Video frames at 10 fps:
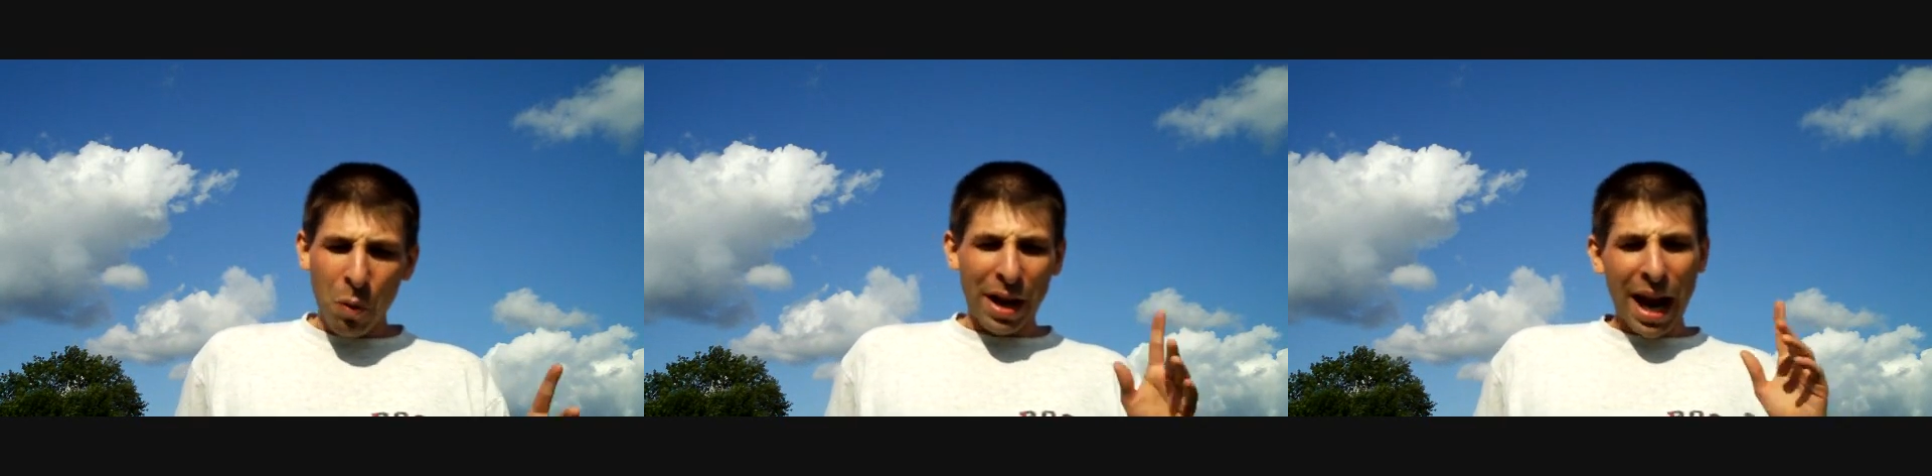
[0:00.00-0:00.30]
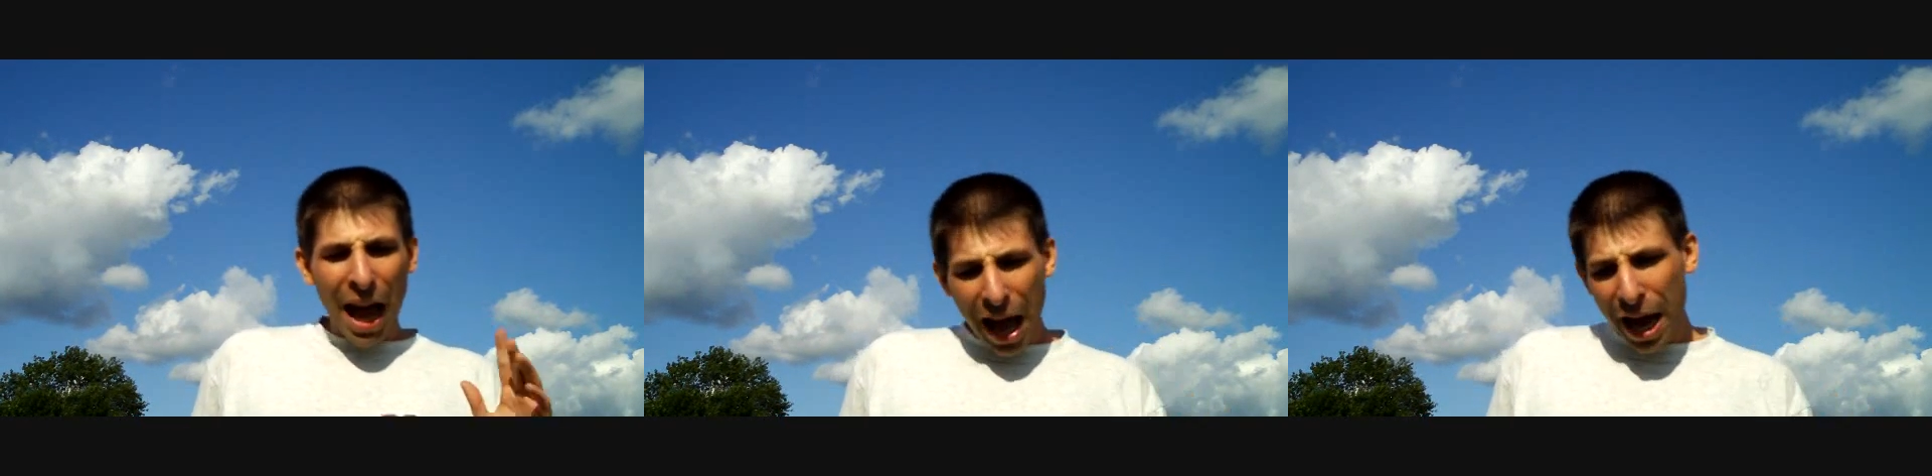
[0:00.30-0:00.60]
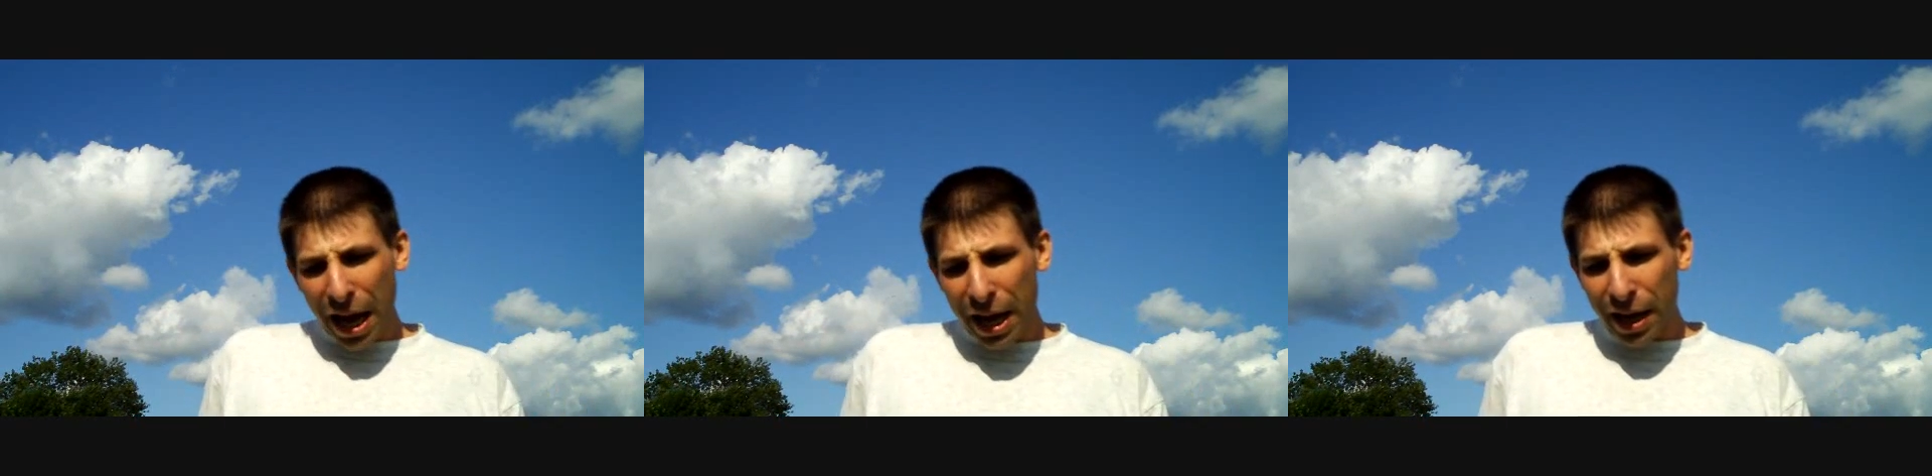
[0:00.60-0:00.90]
when
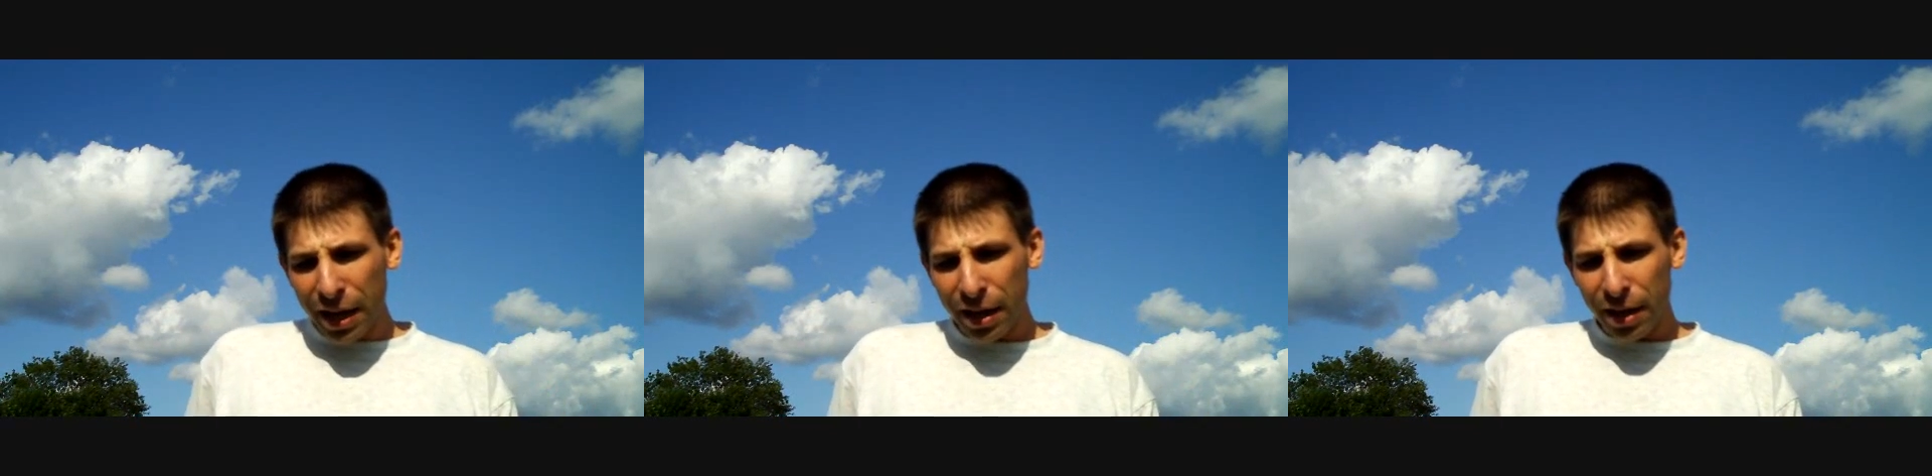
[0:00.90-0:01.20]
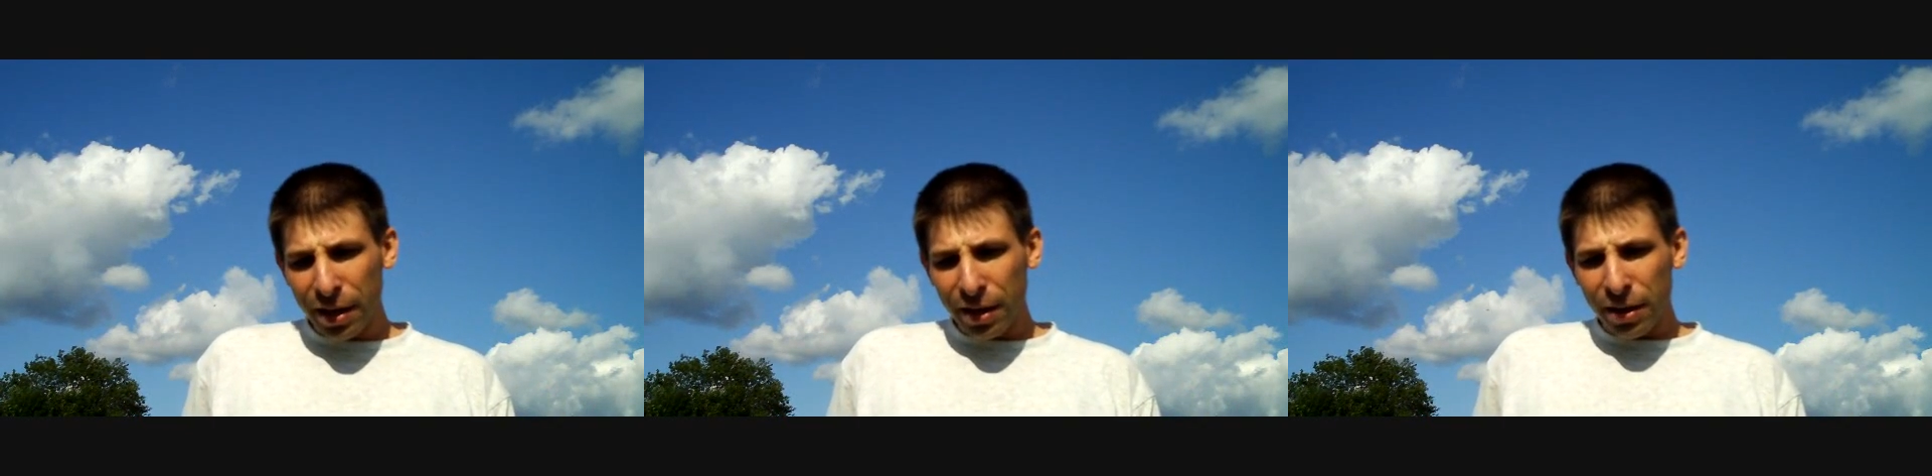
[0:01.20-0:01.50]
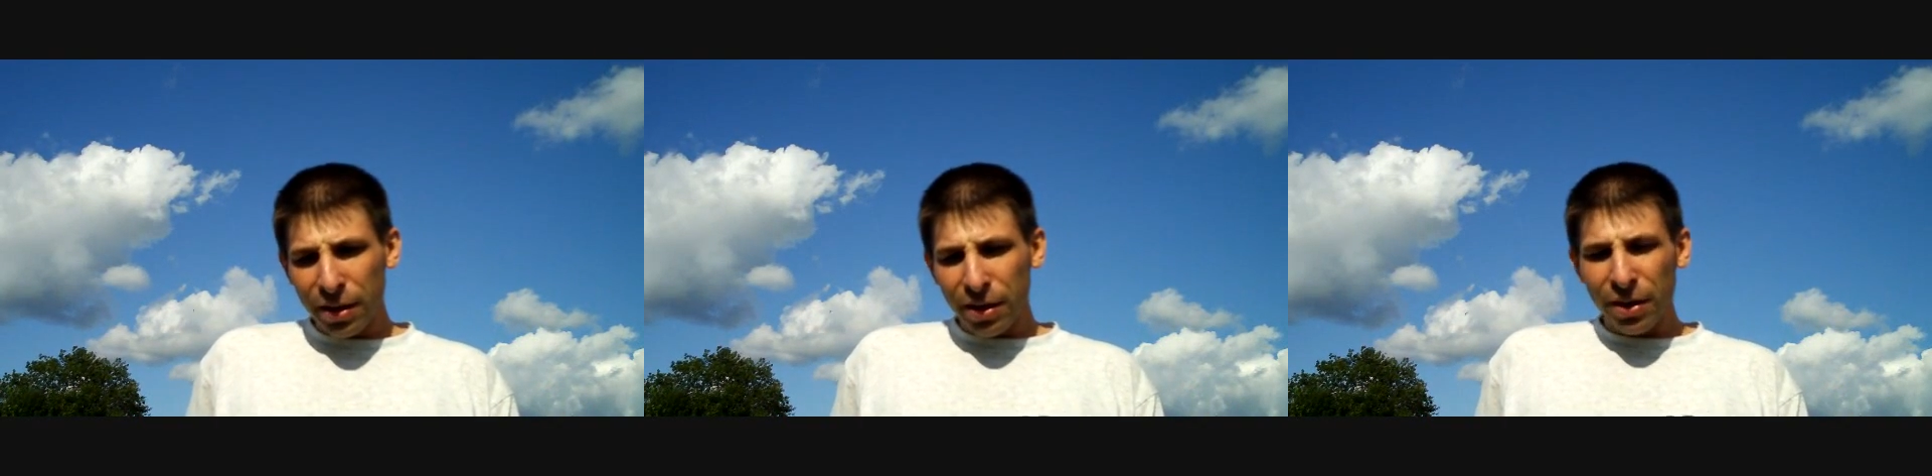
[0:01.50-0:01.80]
A,
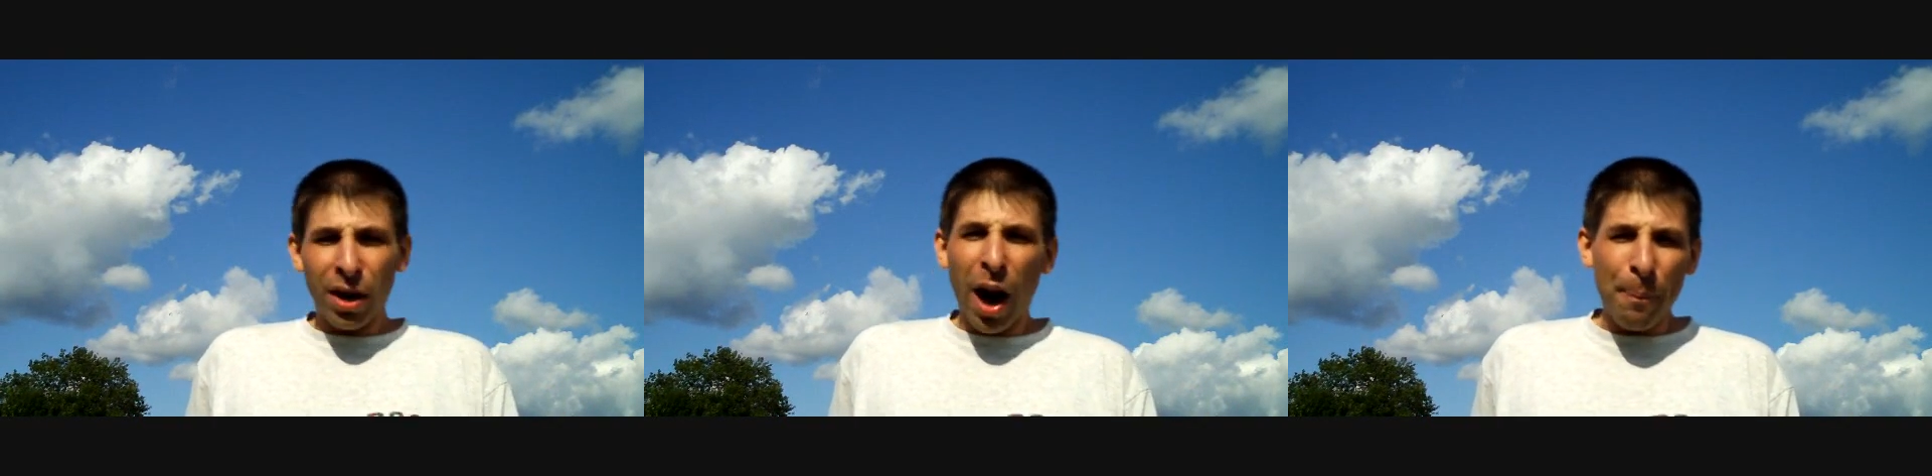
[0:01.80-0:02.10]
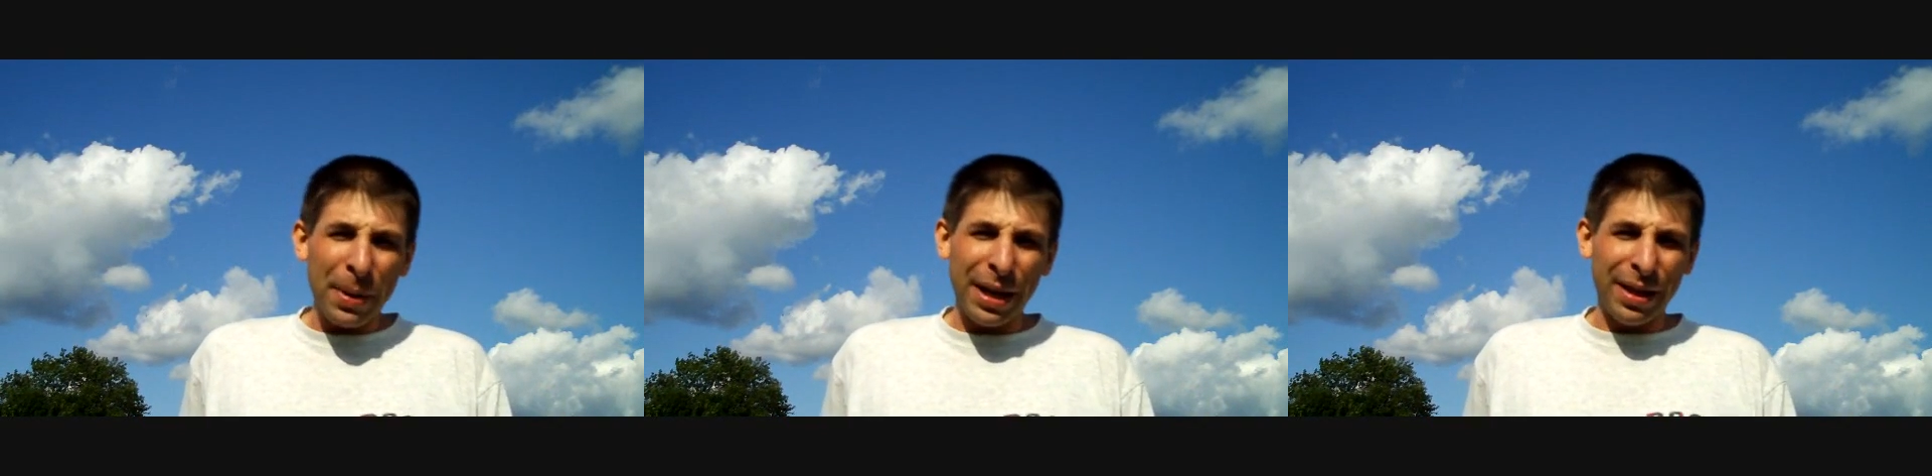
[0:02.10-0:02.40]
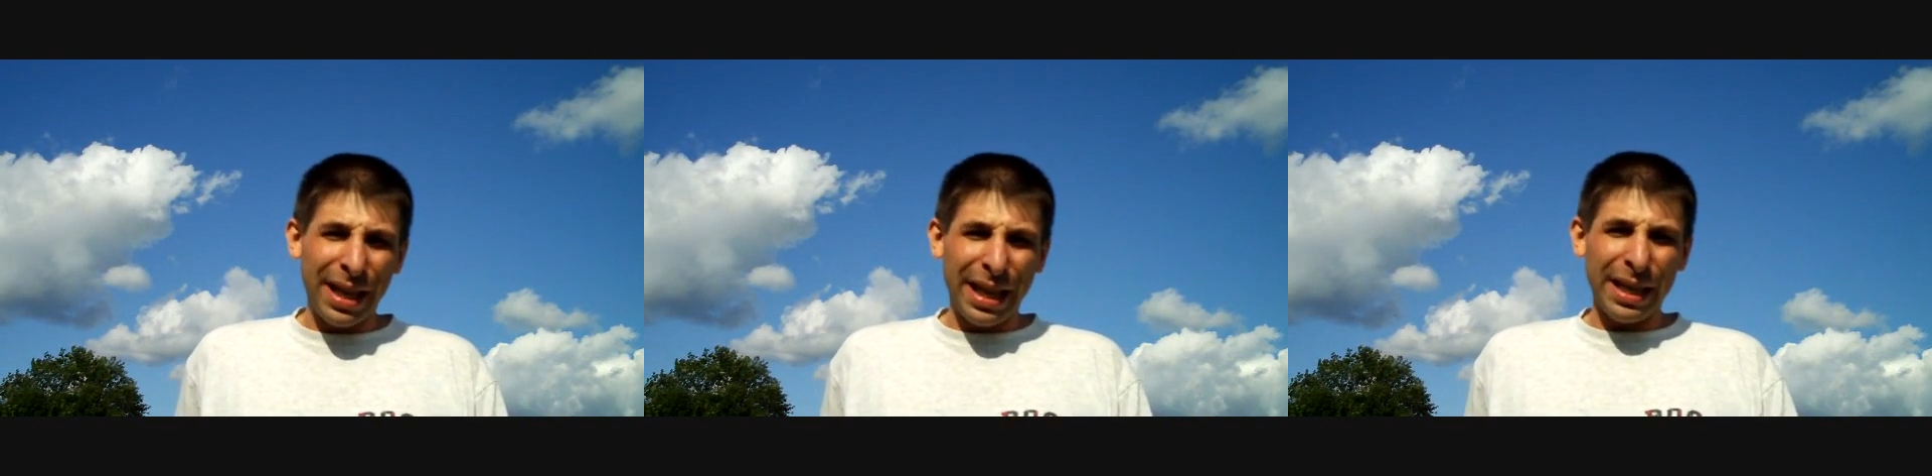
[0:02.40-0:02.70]
they're up
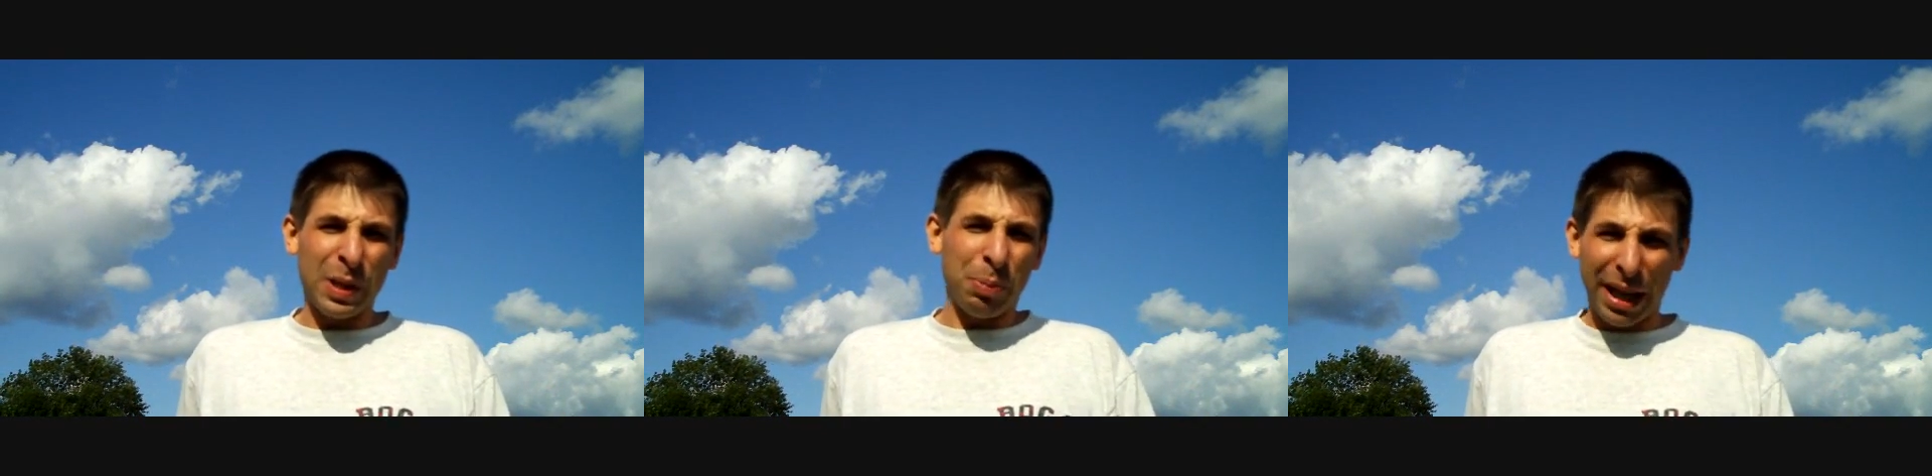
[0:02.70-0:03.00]
in the